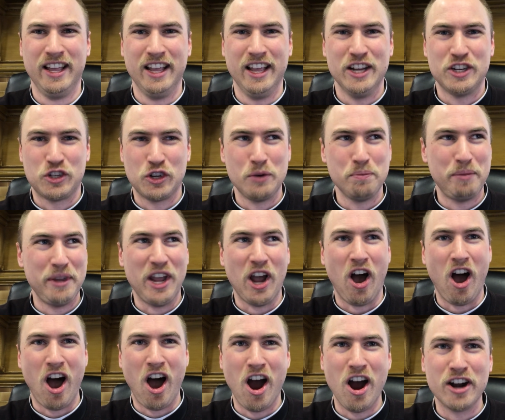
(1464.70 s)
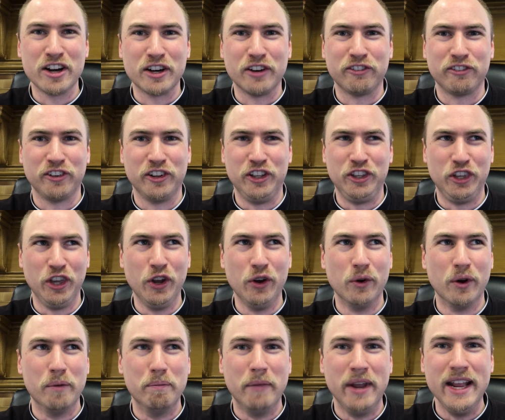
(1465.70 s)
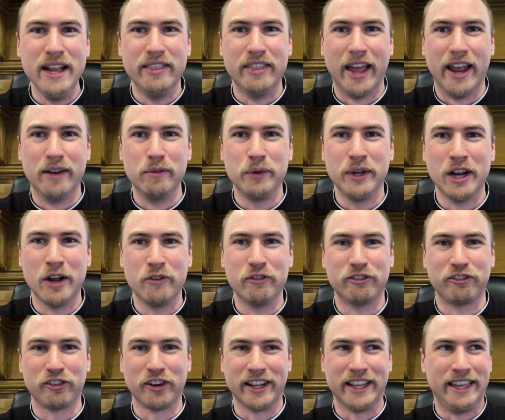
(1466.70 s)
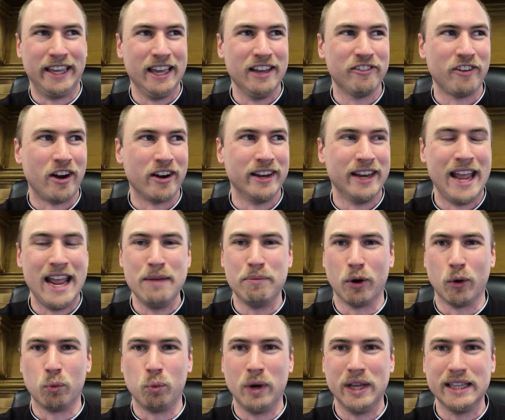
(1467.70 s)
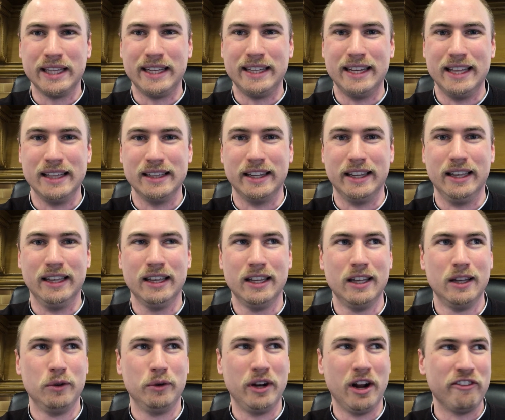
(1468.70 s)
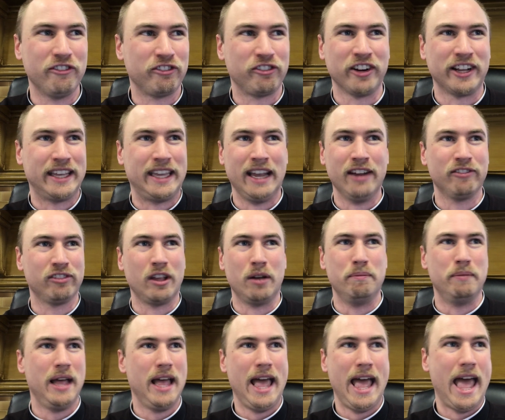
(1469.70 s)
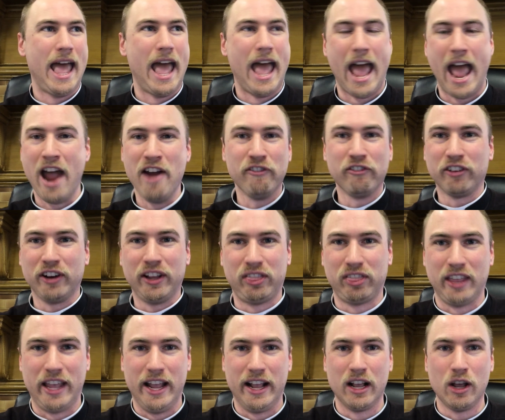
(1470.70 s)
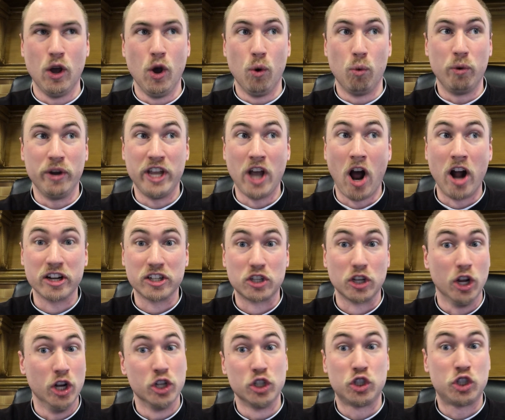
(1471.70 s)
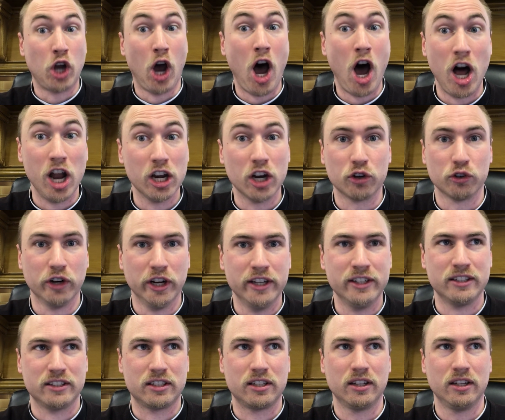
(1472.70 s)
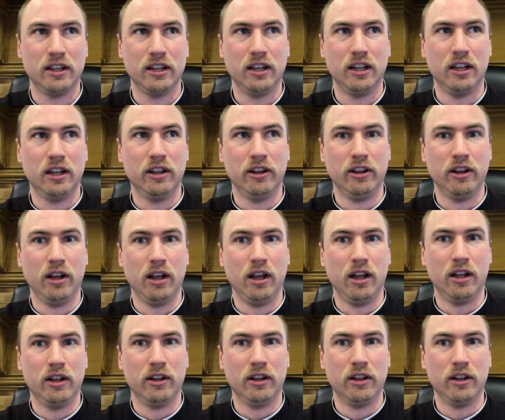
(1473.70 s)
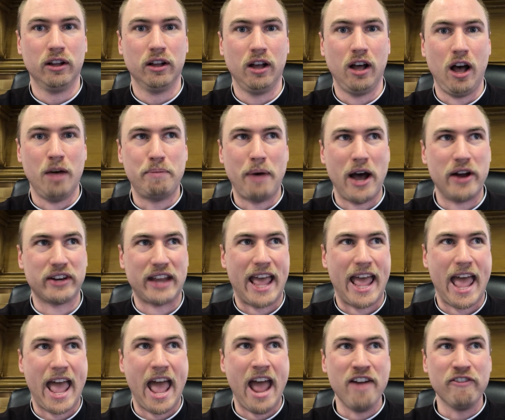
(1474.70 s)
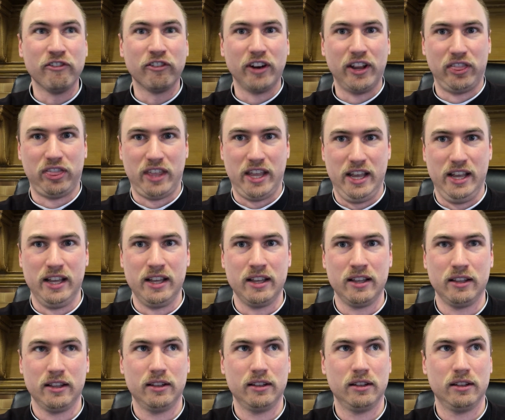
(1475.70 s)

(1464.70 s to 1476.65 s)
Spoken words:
It shouldn't be harder for you and me then. We don't forgive our neighbor willy-nilly. We don't forgive them everything. We aren't tolerant about everything.